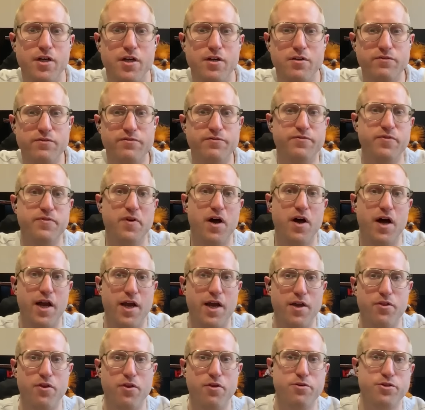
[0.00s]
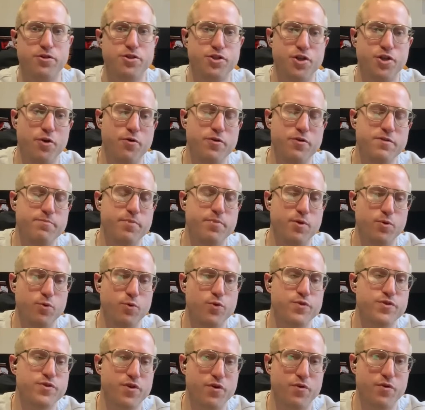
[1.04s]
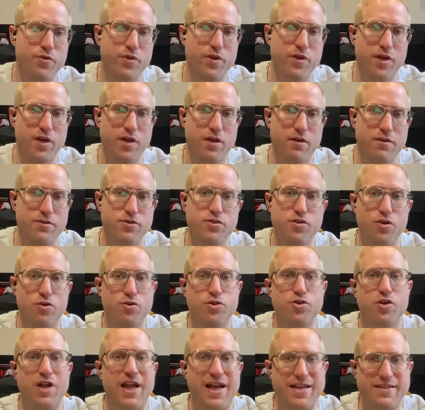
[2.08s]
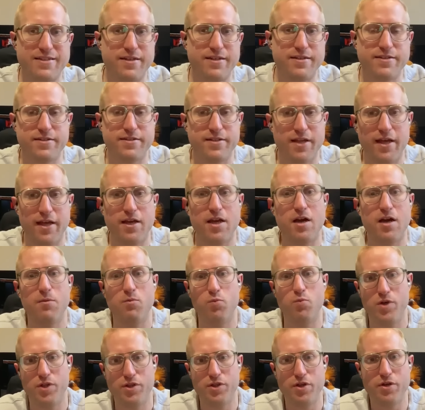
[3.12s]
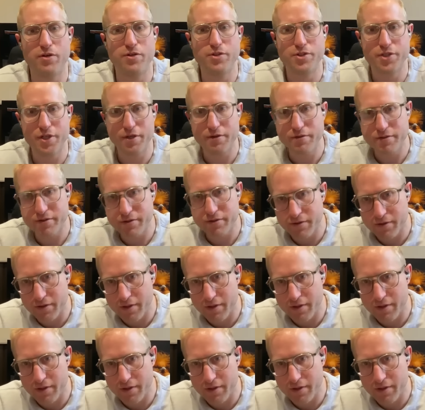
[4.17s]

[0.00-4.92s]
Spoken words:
via those shows, but also the social assets that come with those shows,